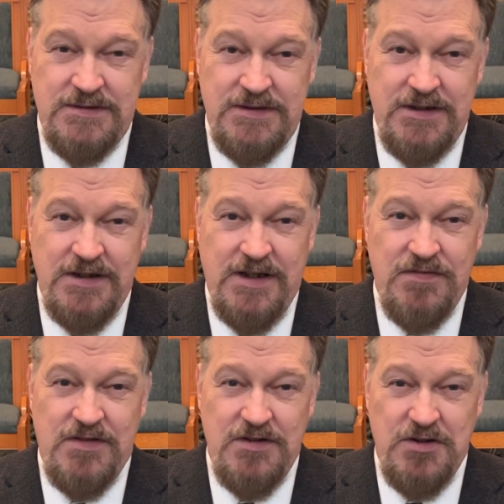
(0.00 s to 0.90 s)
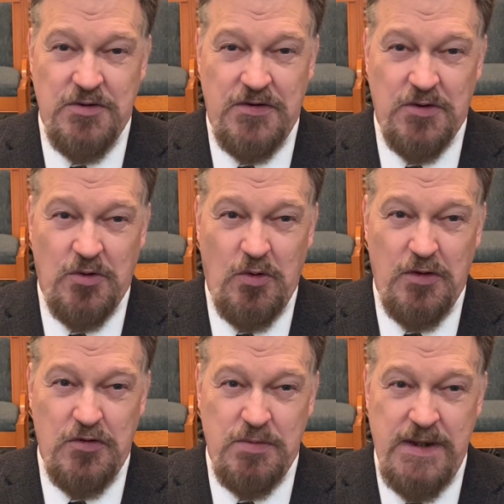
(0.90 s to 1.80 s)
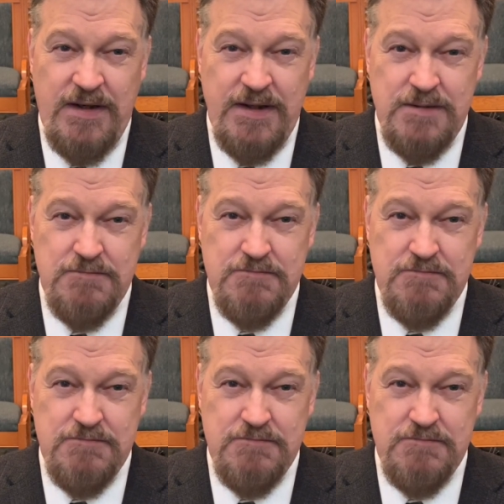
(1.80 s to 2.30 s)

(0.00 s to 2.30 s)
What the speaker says: and gifted you with the Holy Spirit.